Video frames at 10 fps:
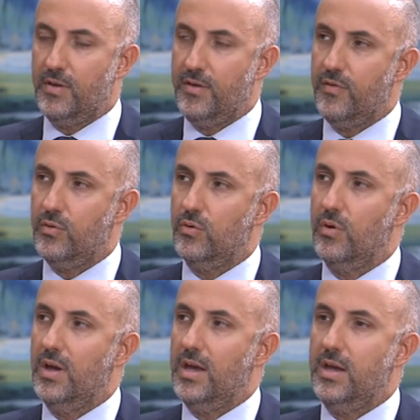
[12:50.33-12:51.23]
if
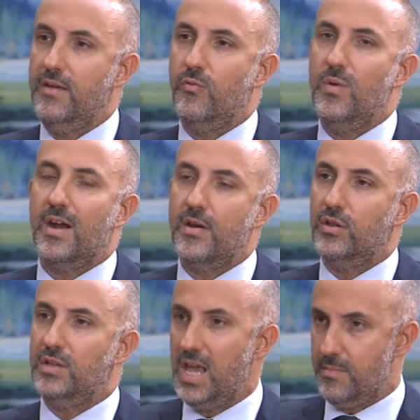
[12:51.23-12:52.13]
you, if we are
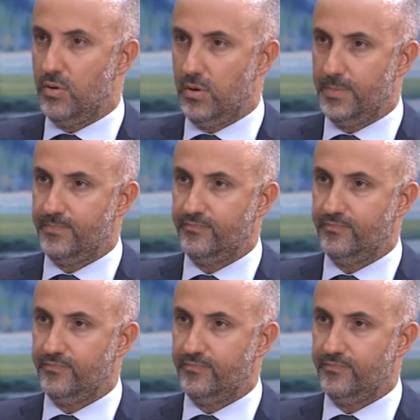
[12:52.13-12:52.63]
not able